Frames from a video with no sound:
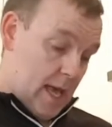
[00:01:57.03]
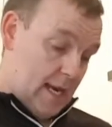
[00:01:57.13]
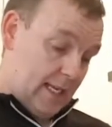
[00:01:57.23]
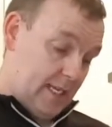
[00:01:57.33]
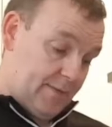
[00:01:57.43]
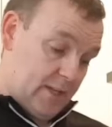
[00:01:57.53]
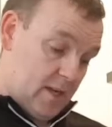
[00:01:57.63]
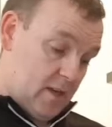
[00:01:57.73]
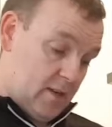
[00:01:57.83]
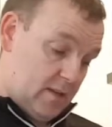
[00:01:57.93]
and it gives
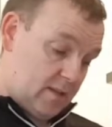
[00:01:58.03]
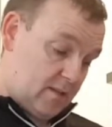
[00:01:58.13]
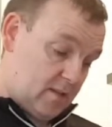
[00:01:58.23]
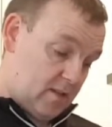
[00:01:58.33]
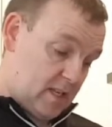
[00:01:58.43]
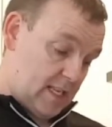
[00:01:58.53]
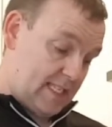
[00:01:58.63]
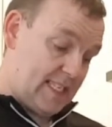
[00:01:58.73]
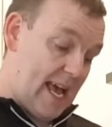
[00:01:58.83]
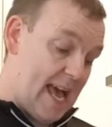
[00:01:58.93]
you, there's
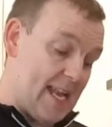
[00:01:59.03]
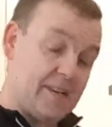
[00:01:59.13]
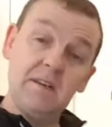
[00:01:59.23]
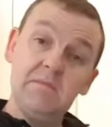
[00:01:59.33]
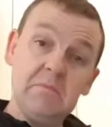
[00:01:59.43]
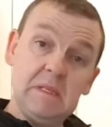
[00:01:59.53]
10